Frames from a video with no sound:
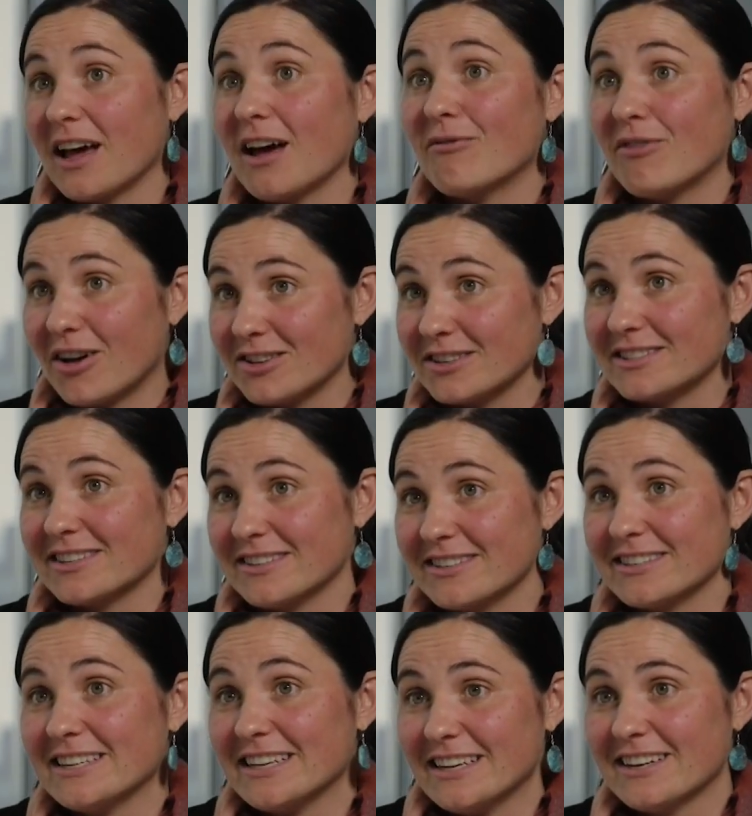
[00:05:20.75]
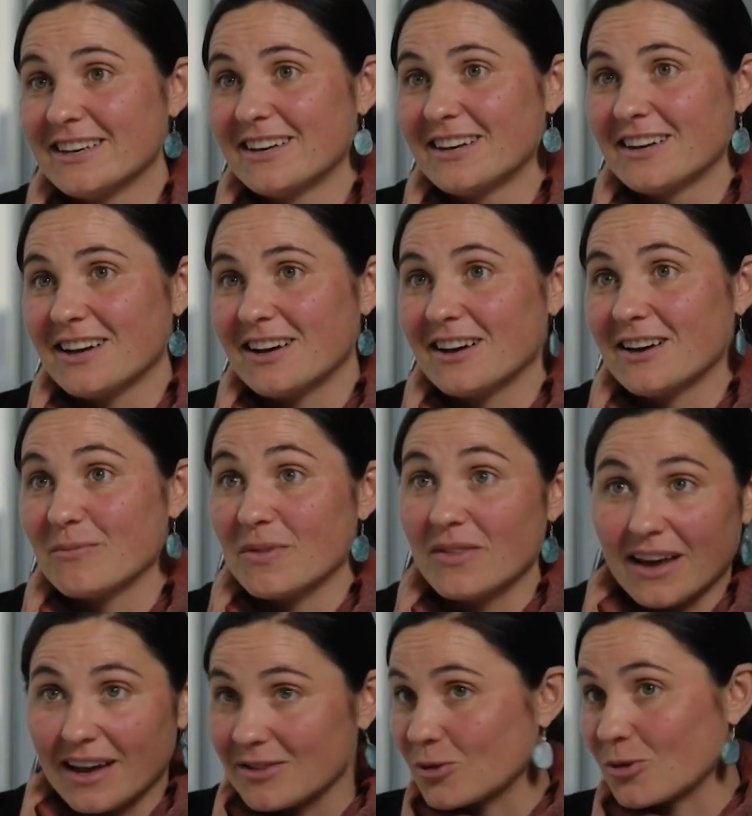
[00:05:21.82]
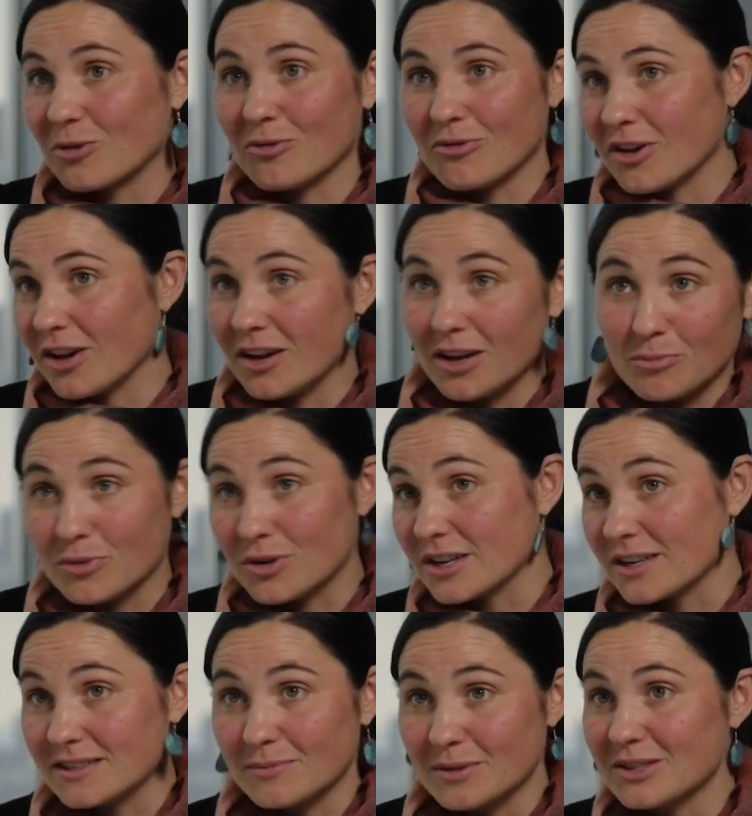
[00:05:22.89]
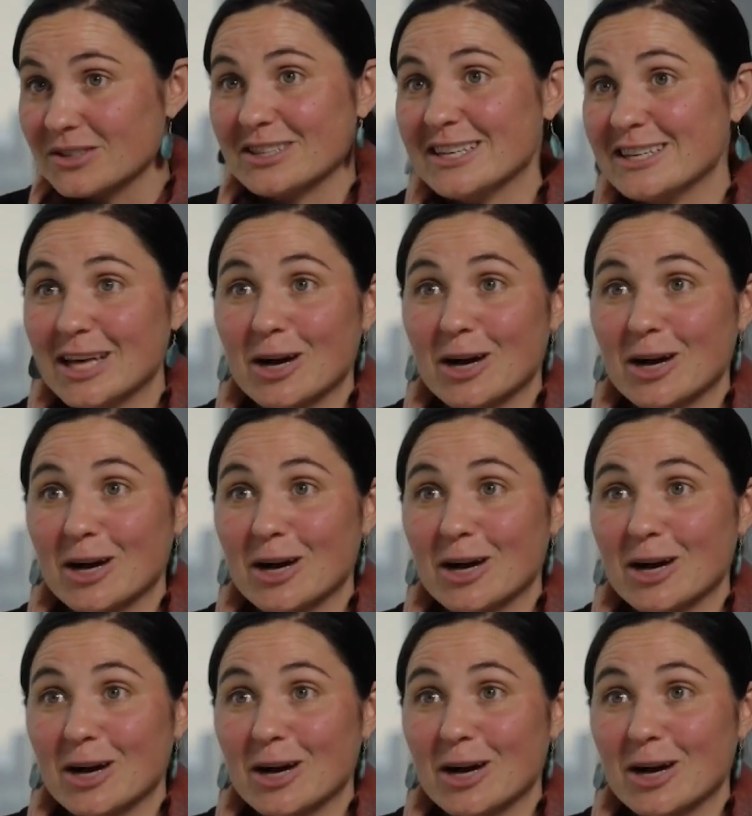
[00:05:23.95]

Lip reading: that volatility, that sort of unpredictability,